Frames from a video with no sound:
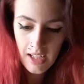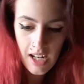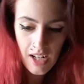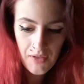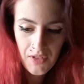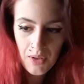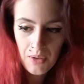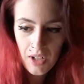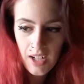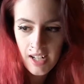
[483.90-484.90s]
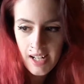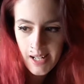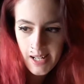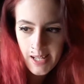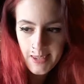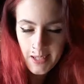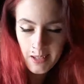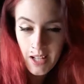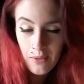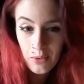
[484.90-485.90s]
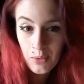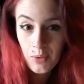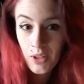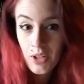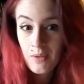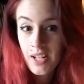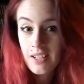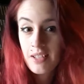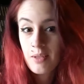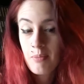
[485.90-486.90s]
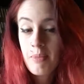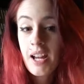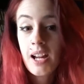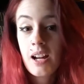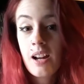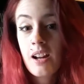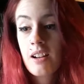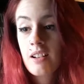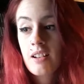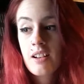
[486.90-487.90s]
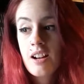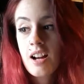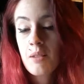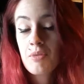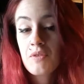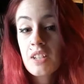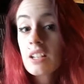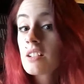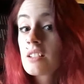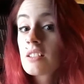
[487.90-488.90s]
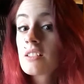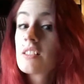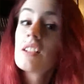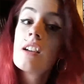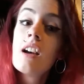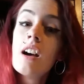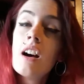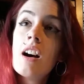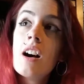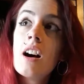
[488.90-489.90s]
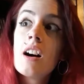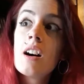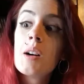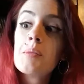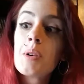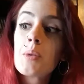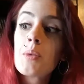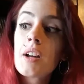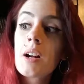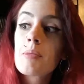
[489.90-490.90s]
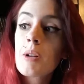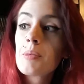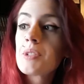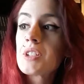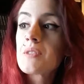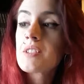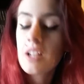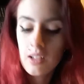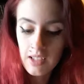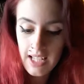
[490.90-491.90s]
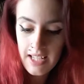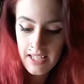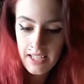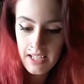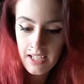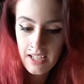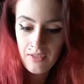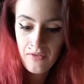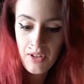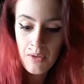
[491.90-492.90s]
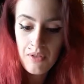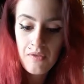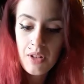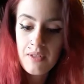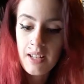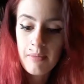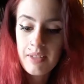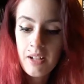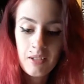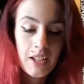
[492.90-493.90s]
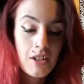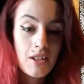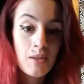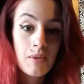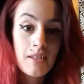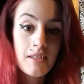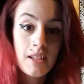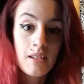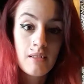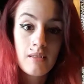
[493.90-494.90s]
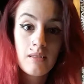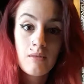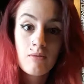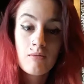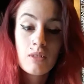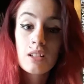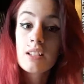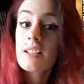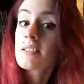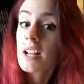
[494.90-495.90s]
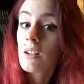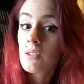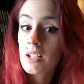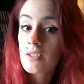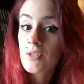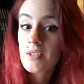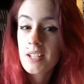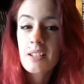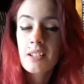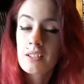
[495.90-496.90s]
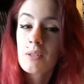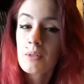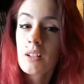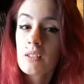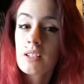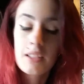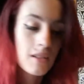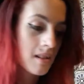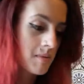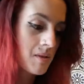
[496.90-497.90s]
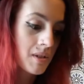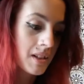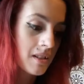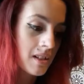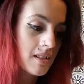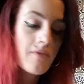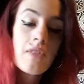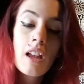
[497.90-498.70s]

if you are in the level where you get to pick a movie, what I'll probably do is I'll list a few of those up there, like just the ones that really sound interesting, like they really look like they're going to be really good.